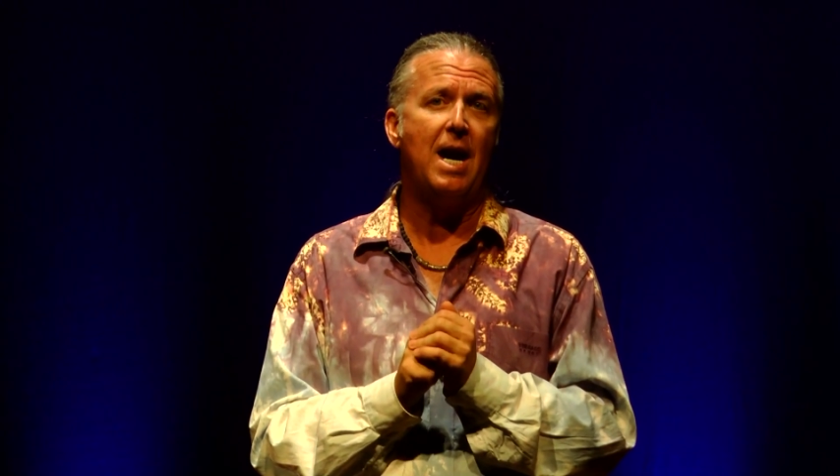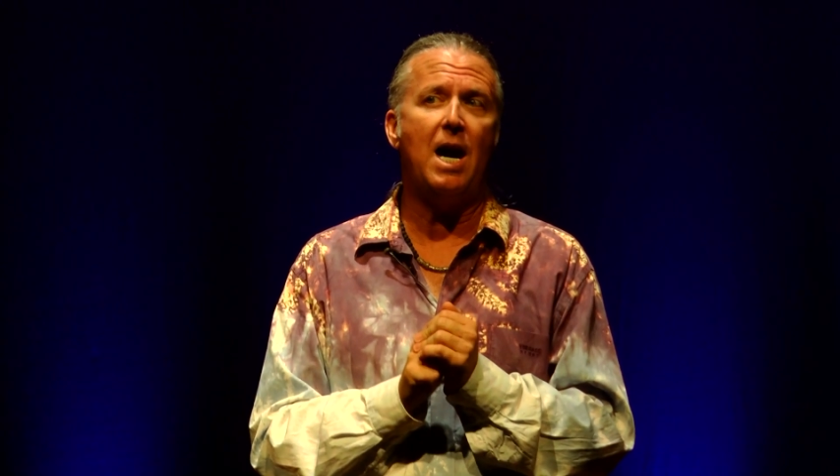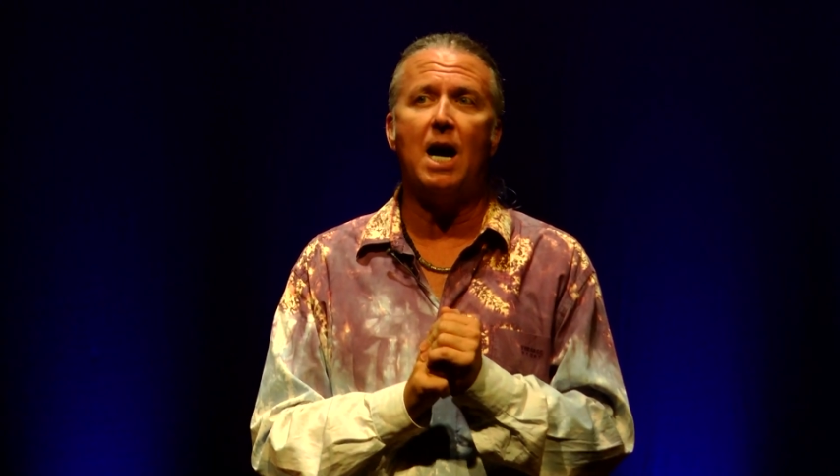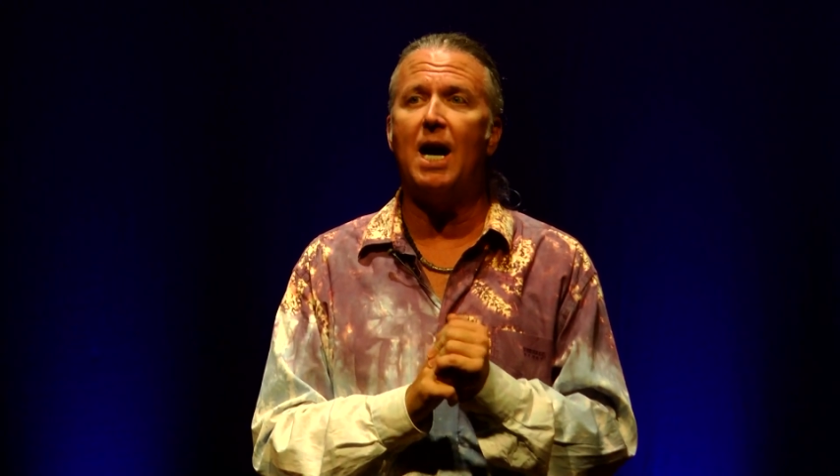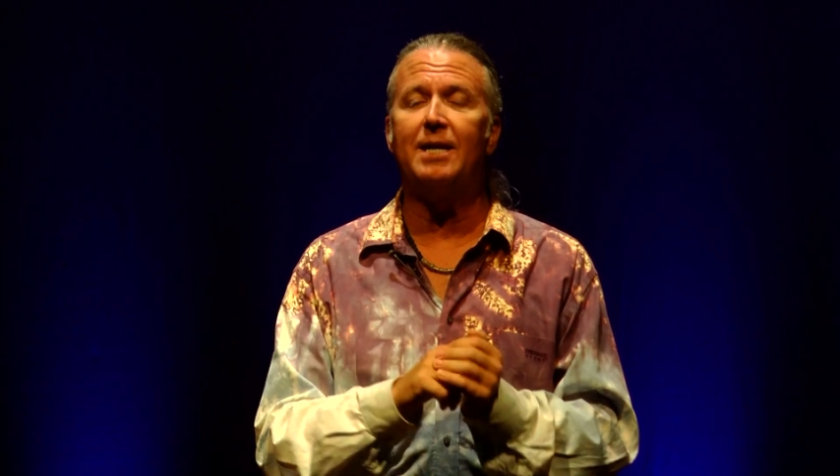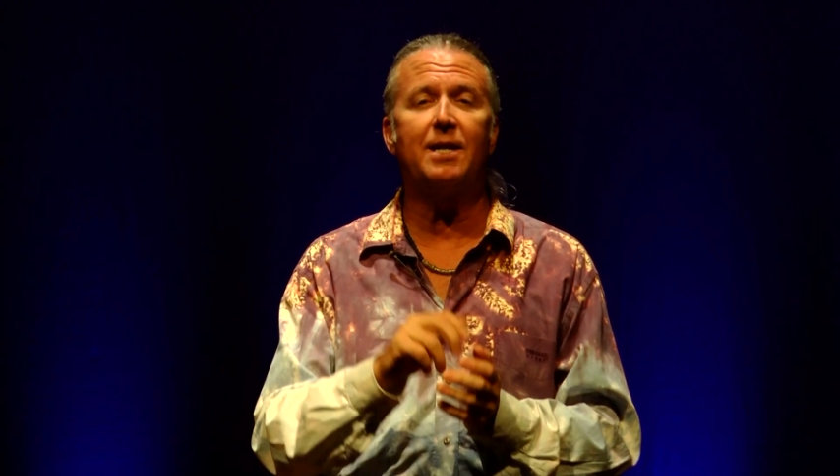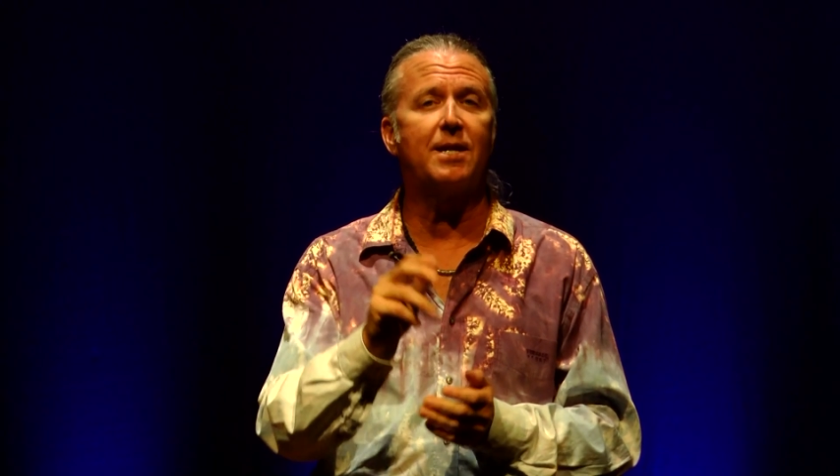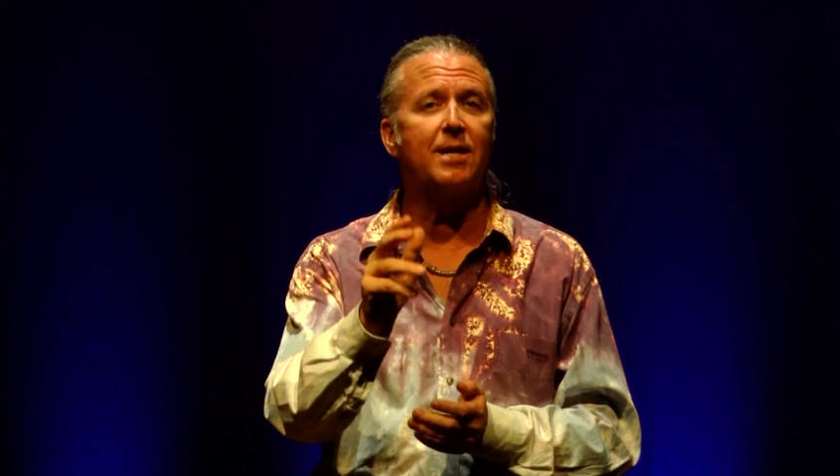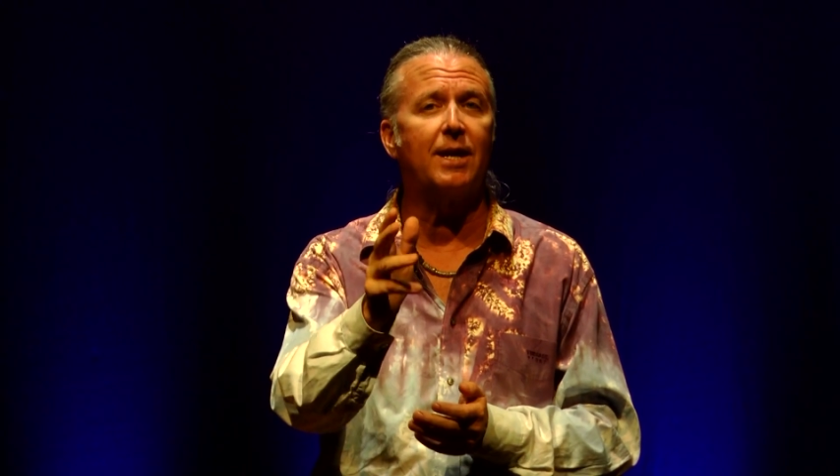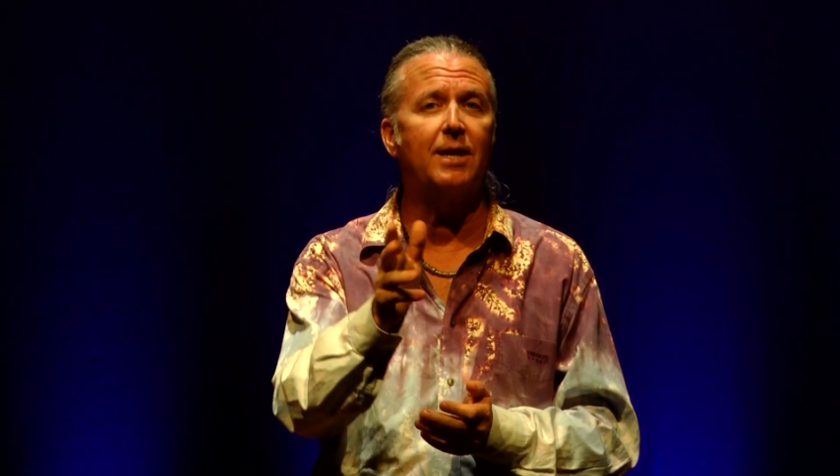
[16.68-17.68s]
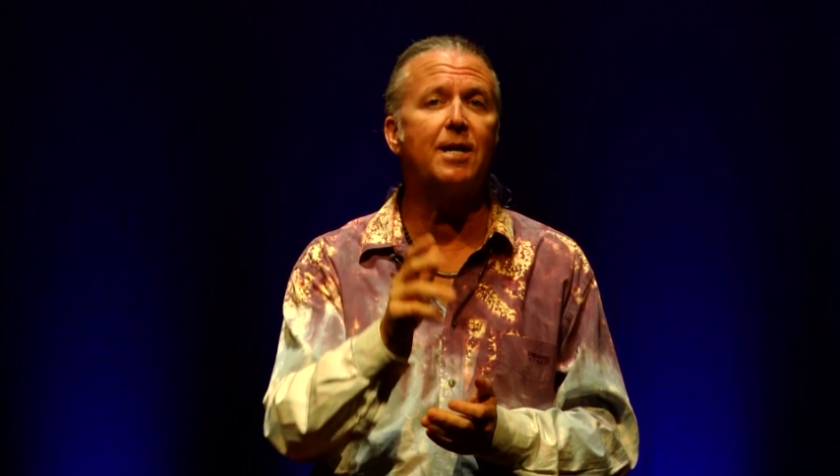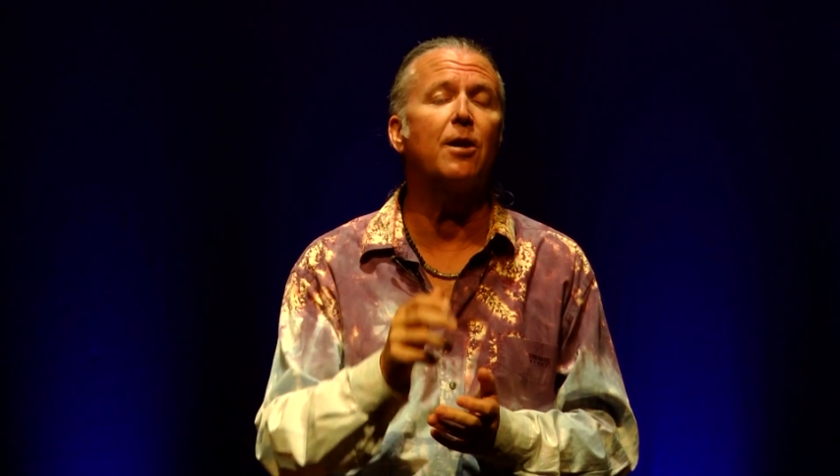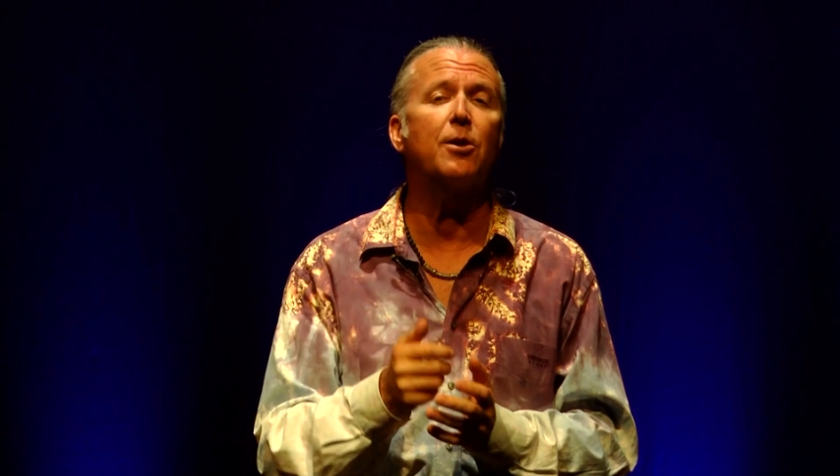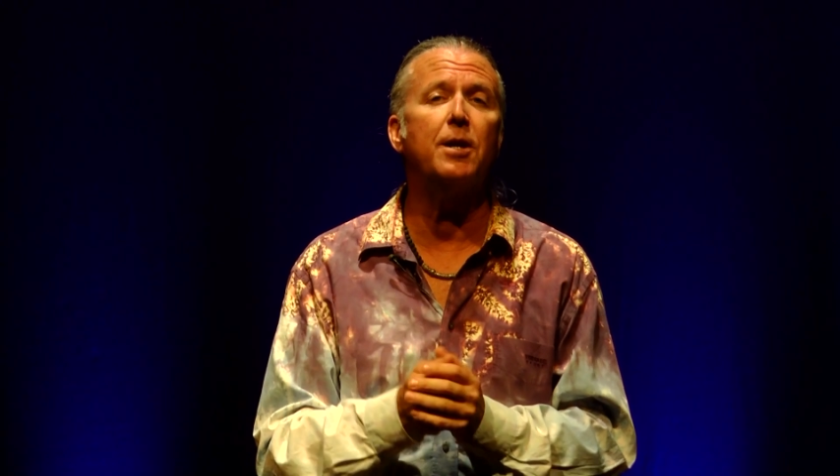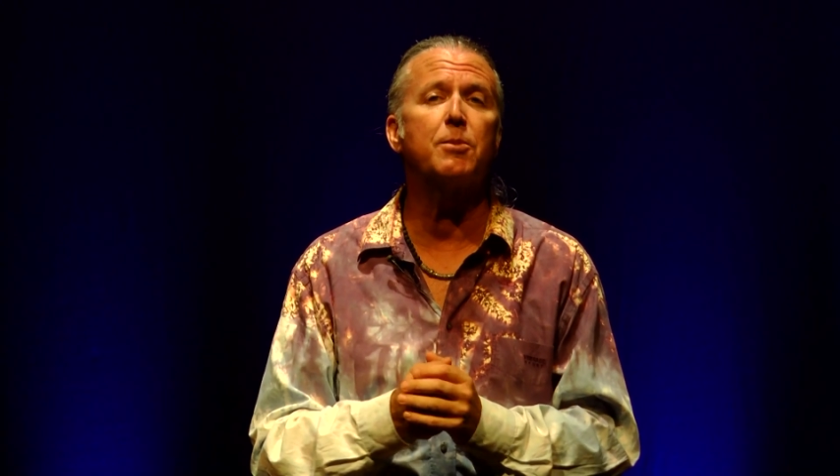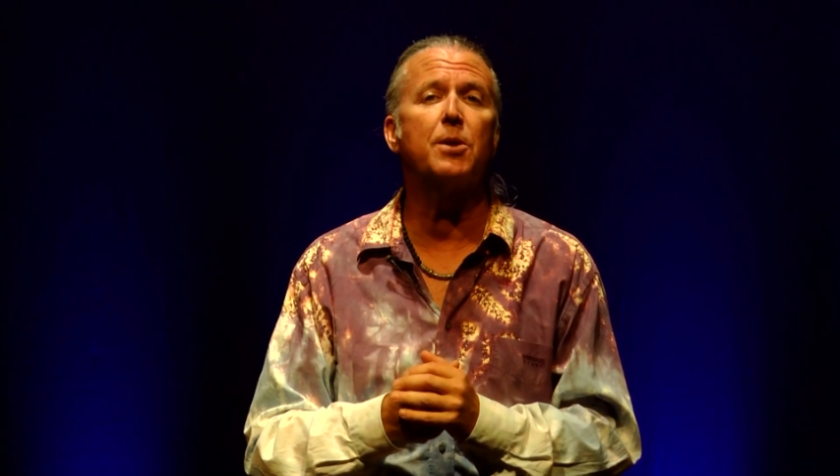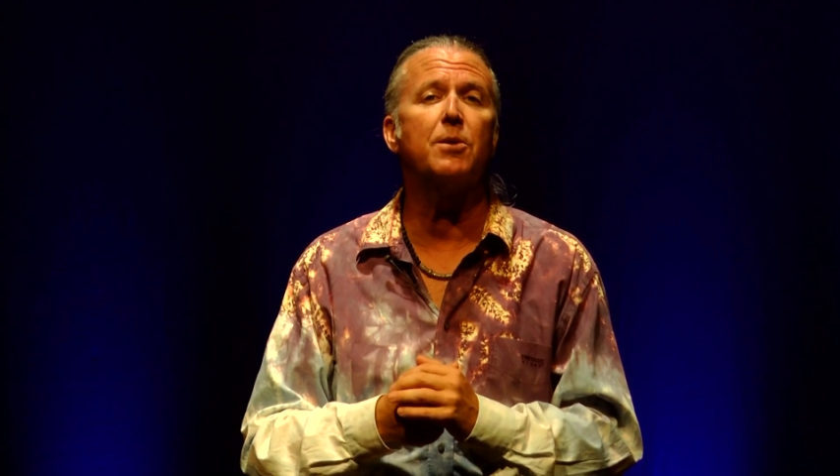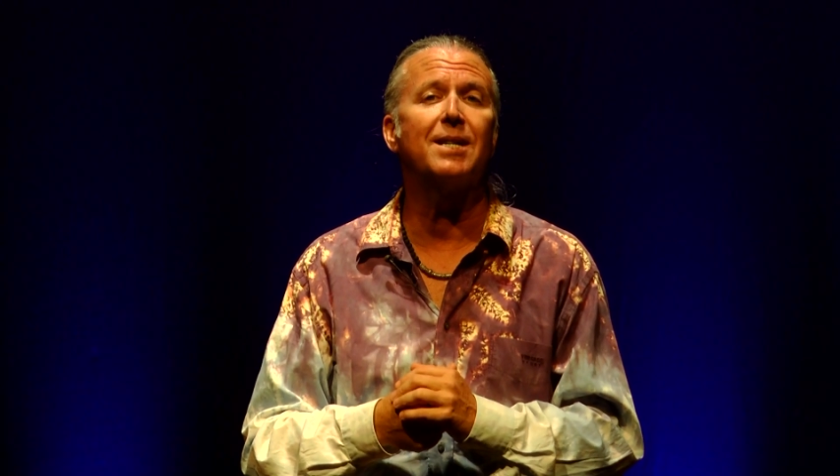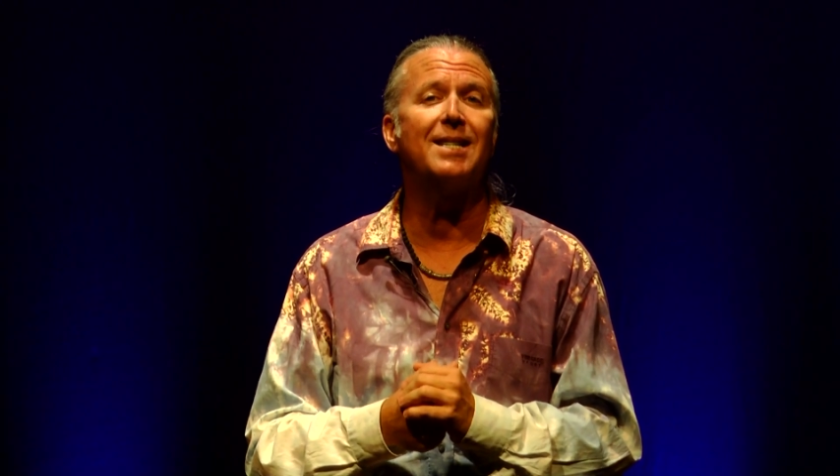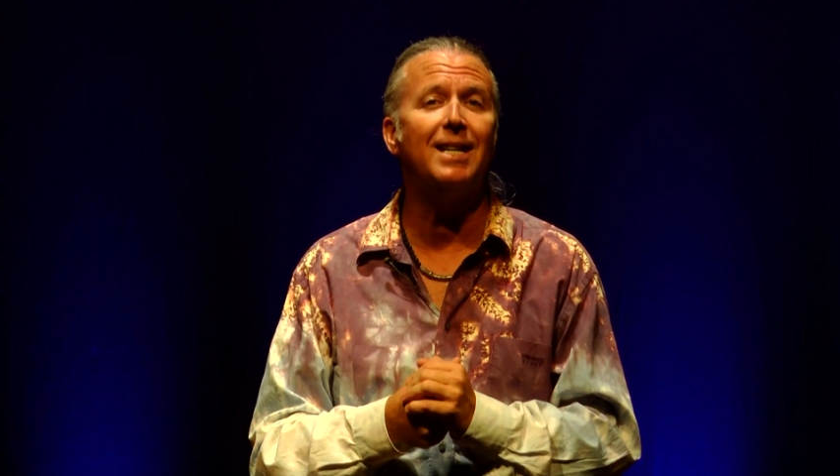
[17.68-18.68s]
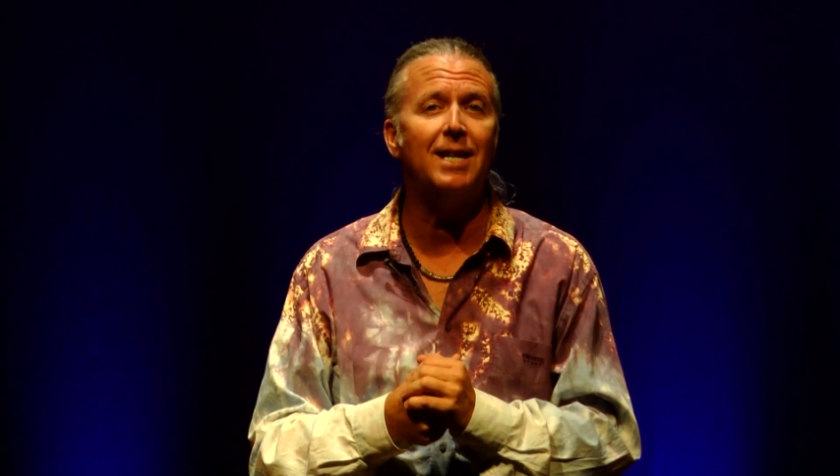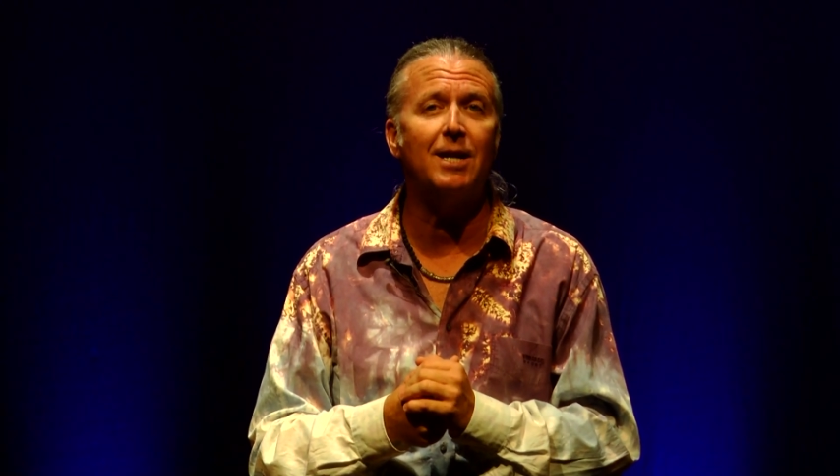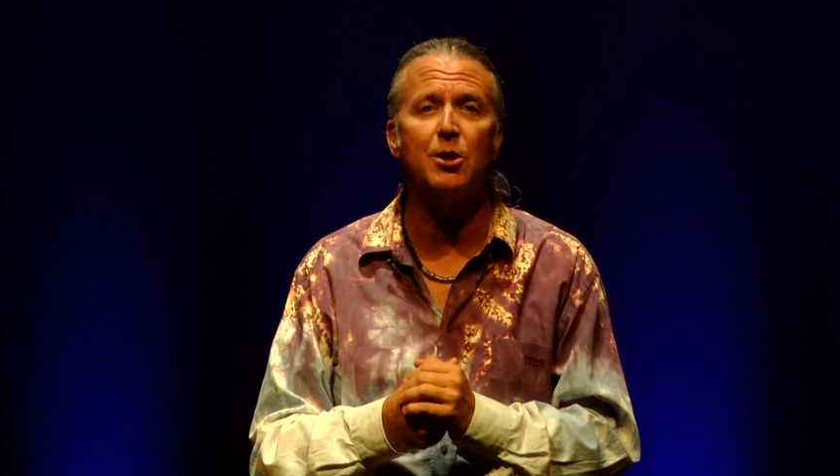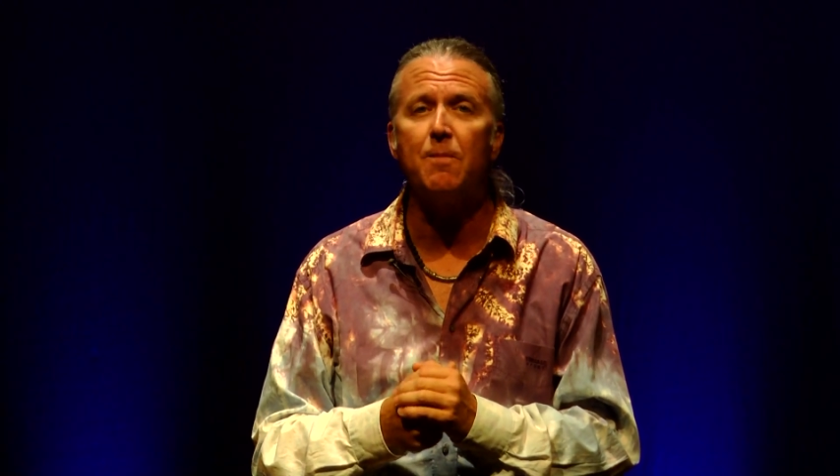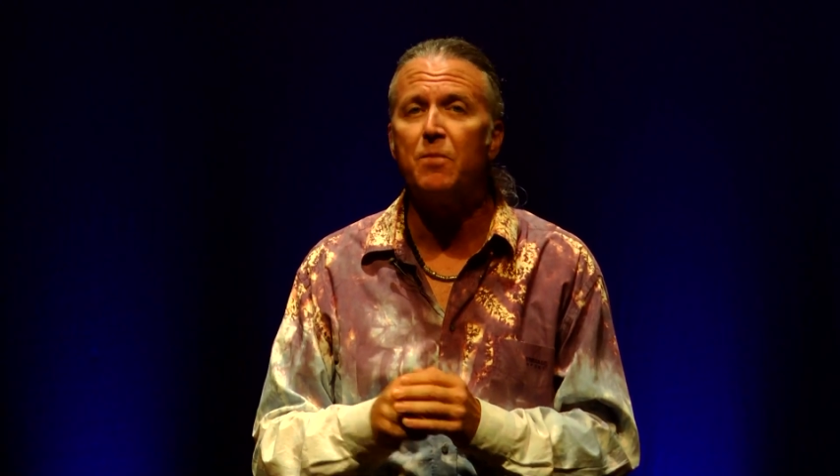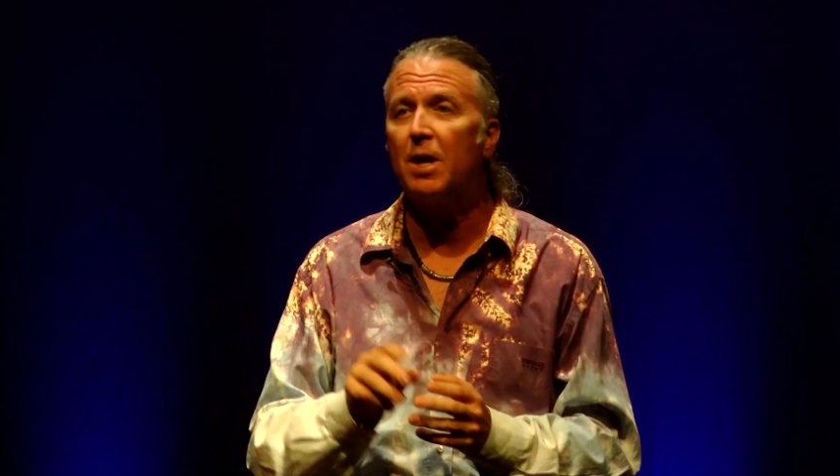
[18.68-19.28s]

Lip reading: I did singing telegrams when I was a teenager.